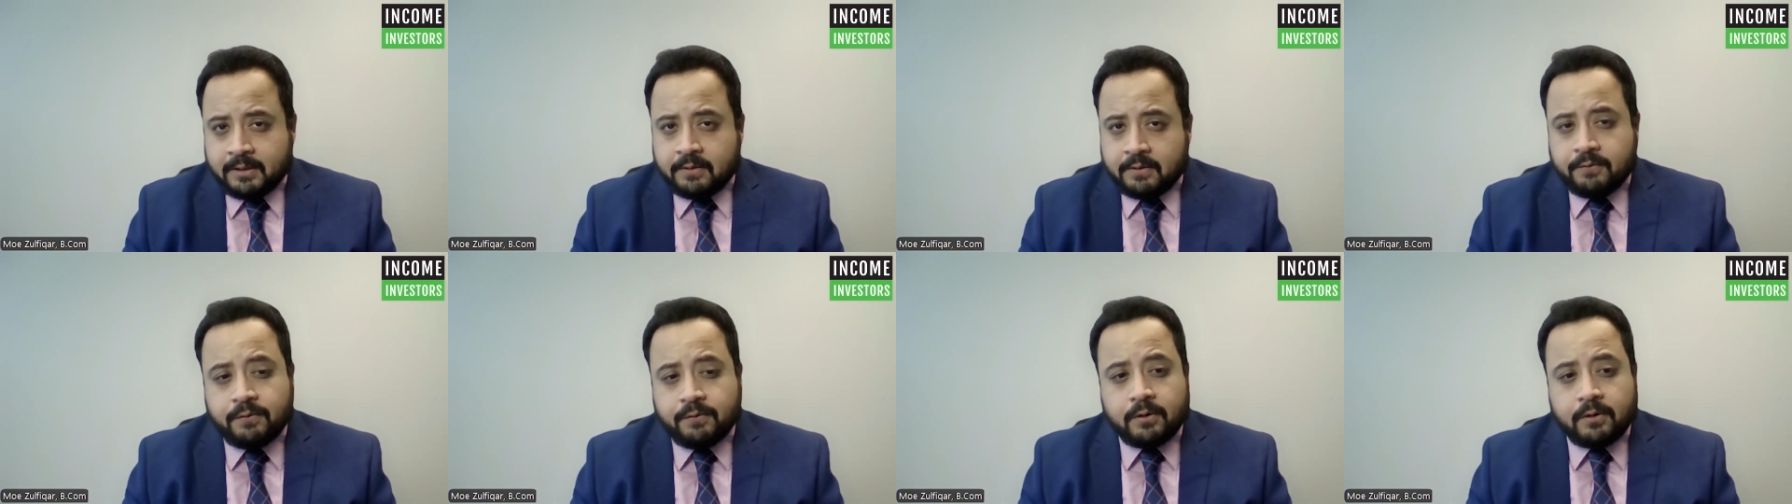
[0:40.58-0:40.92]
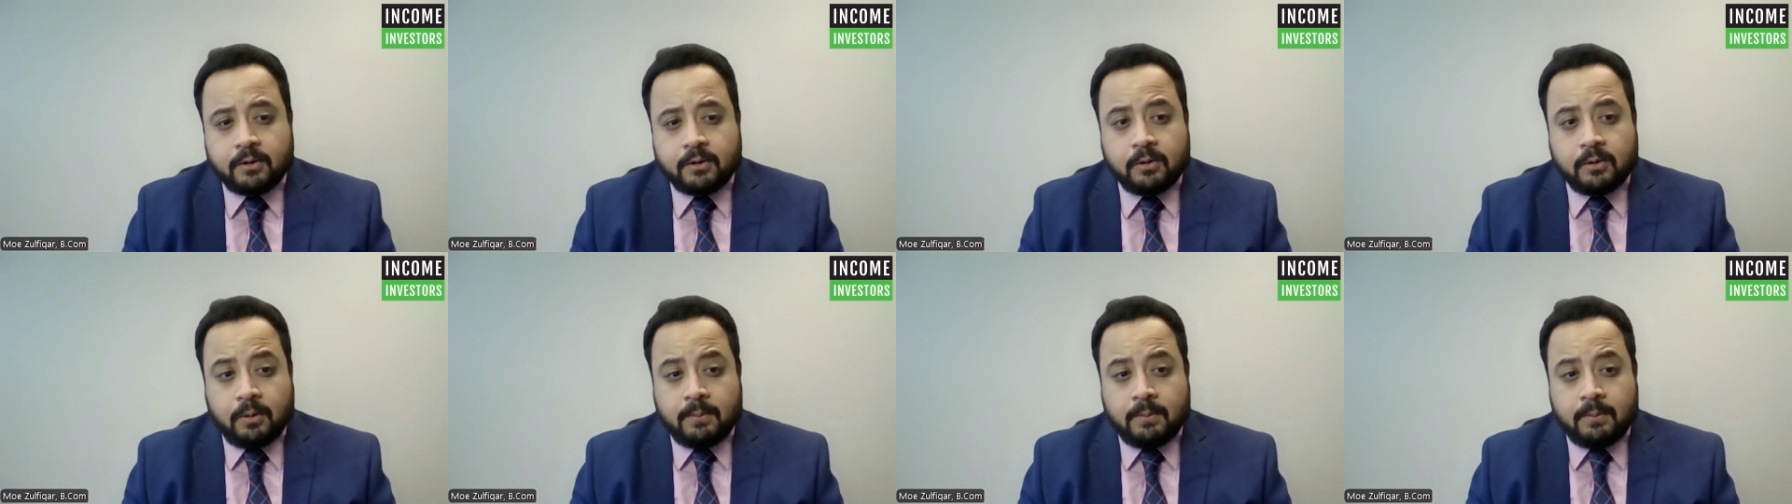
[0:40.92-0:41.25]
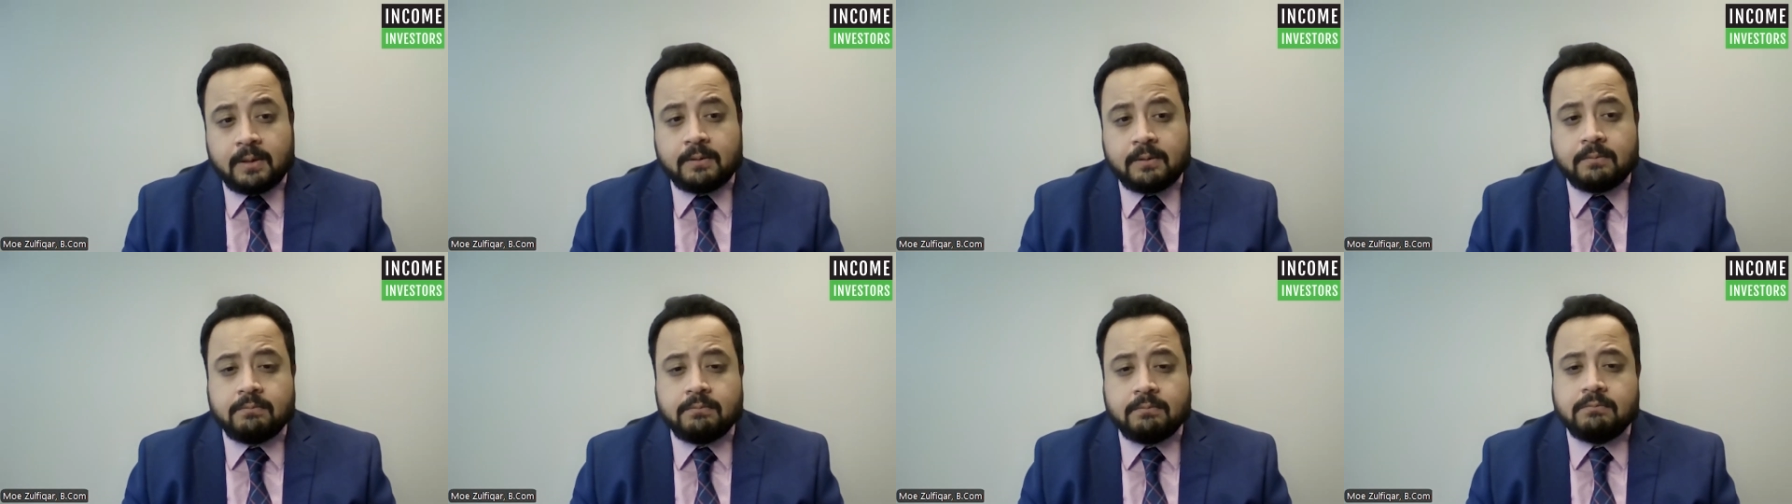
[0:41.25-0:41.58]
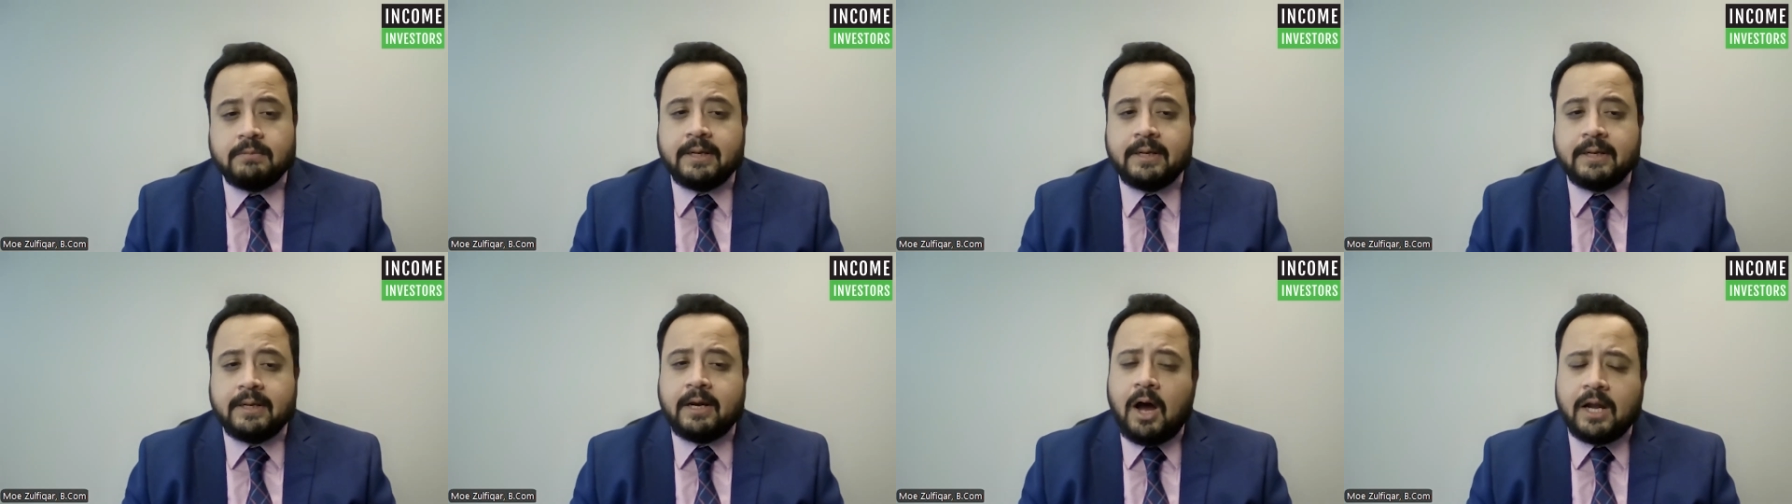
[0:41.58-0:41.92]
For global
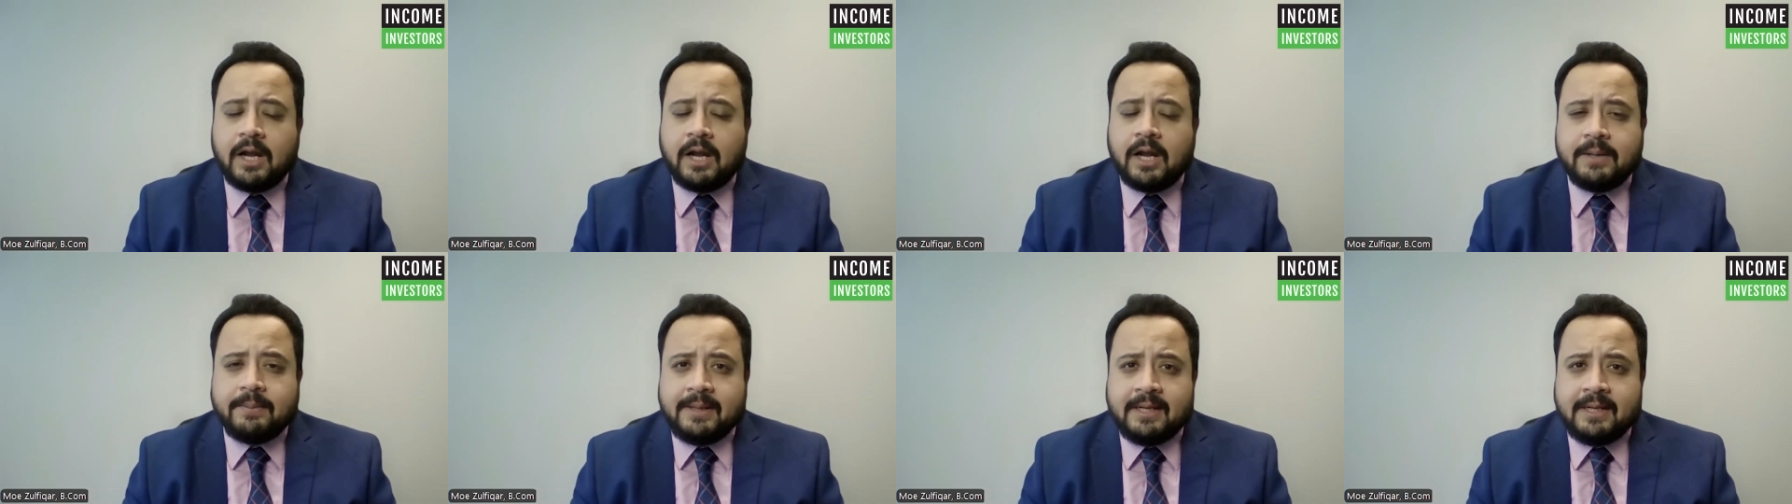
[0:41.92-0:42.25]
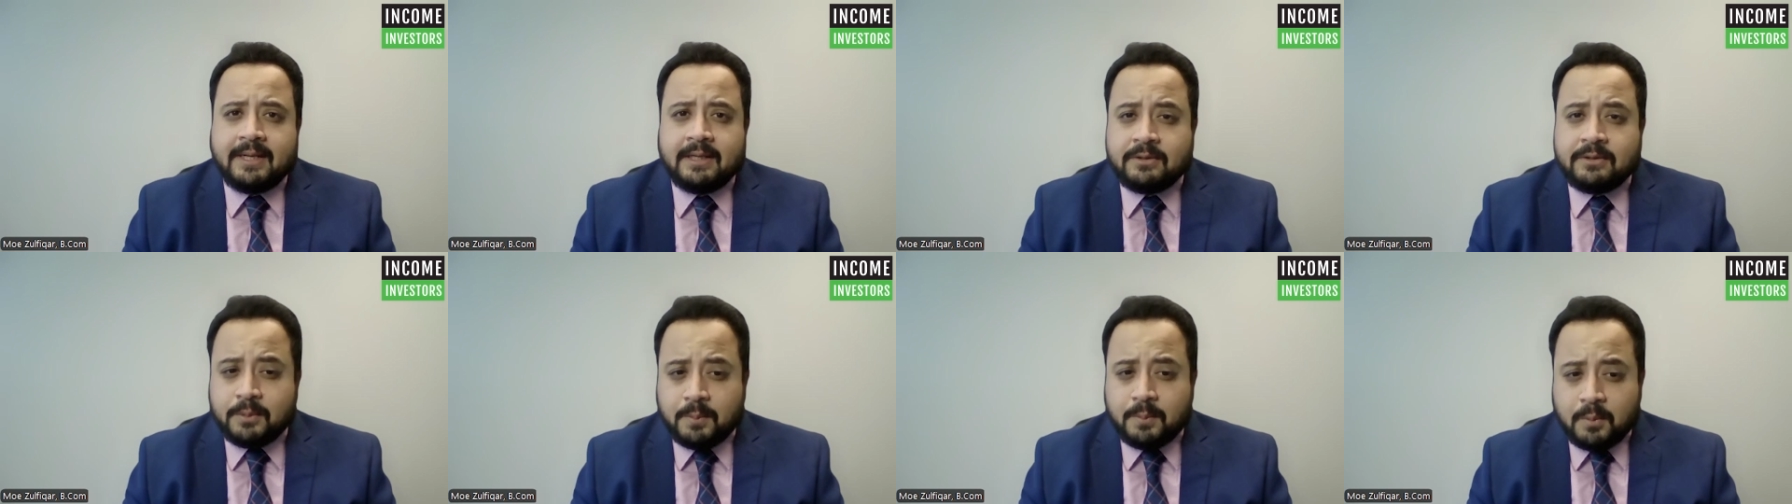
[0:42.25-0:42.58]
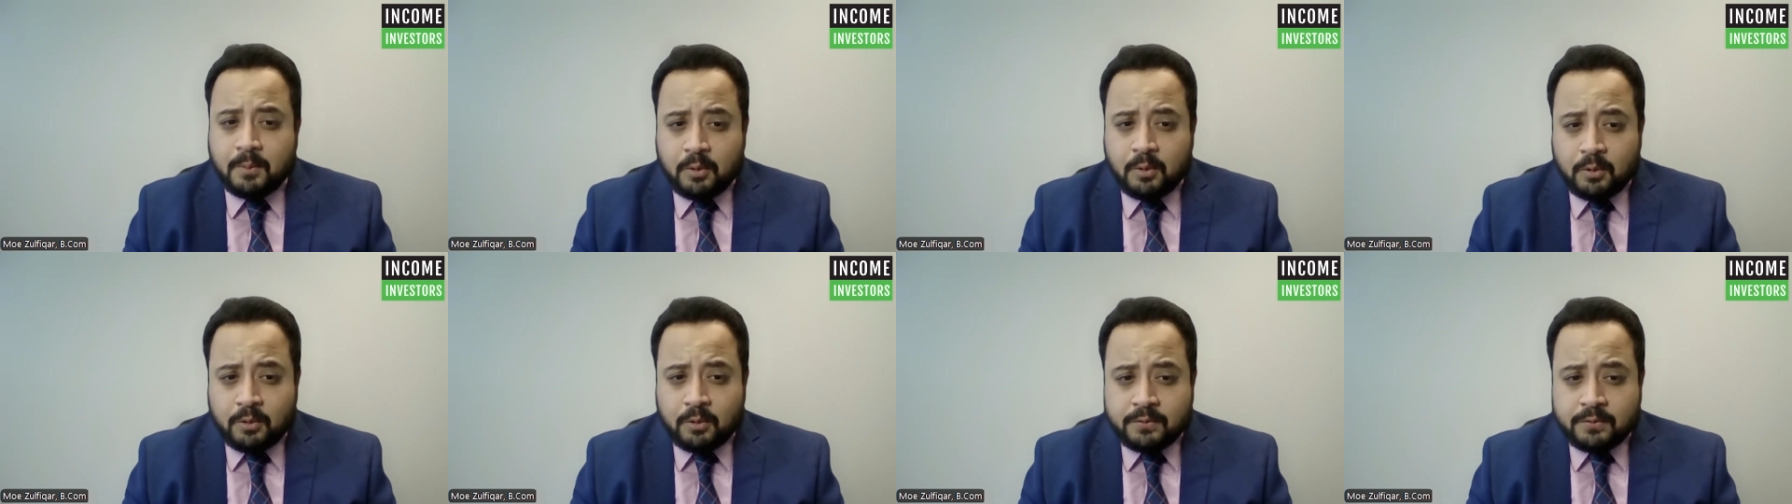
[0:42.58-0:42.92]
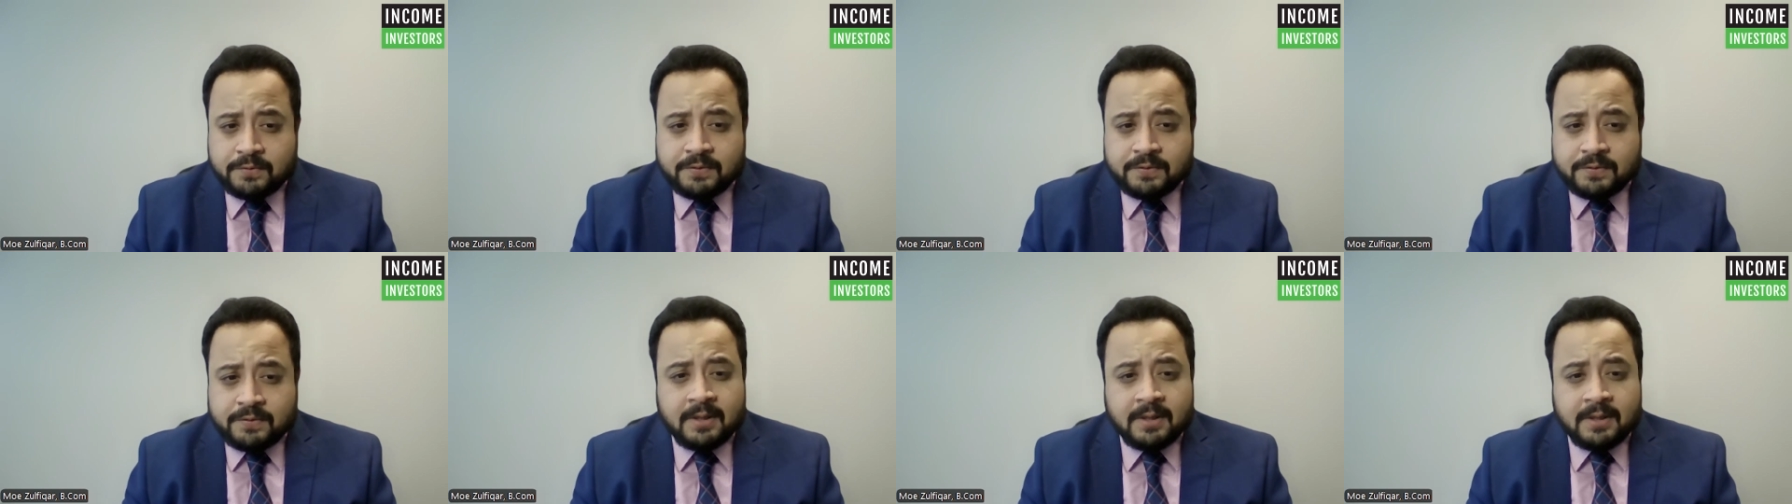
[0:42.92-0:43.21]
economy to move,